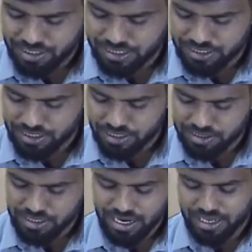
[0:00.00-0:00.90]
etc.
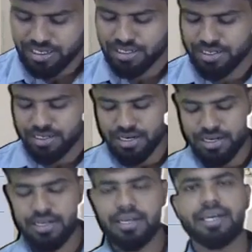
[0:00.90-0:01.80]
Salary,
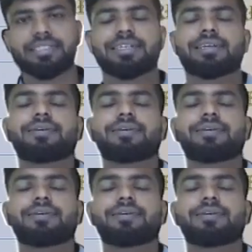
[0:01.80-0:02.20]
rent, etc.